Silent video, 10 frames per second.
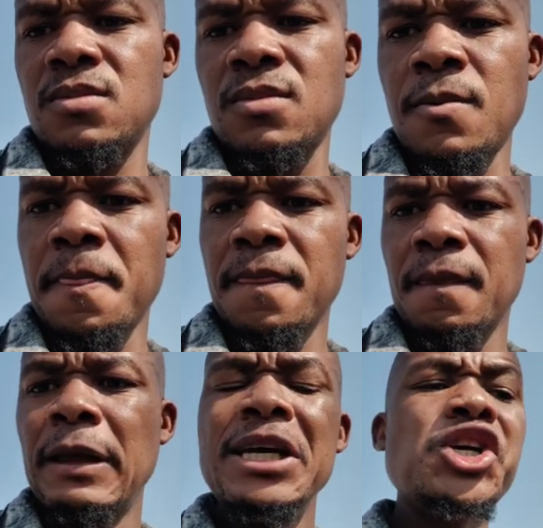
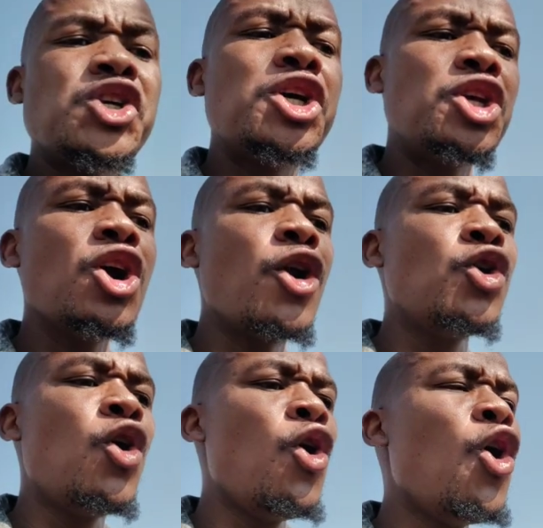Hmm? She's cheating on
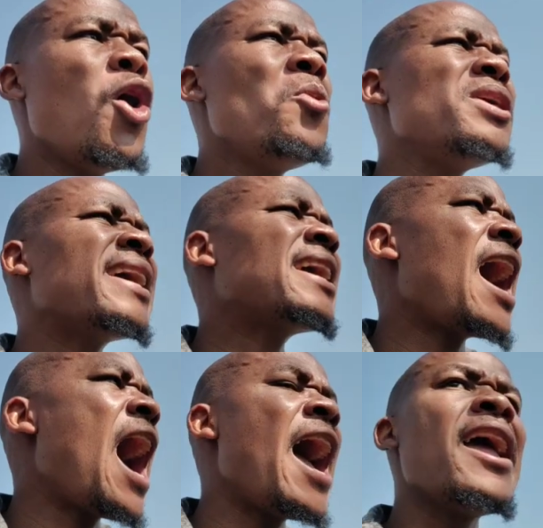you with a
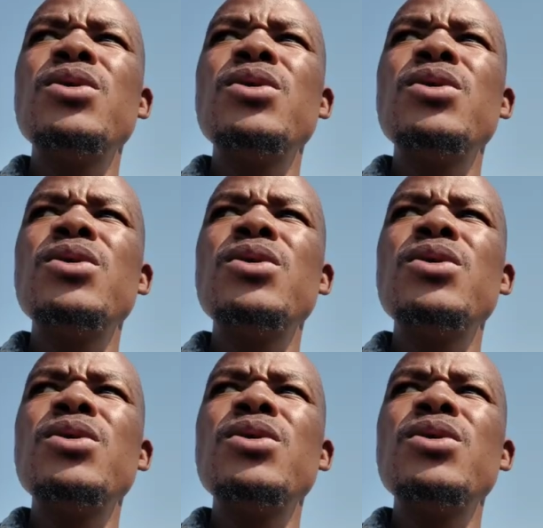guy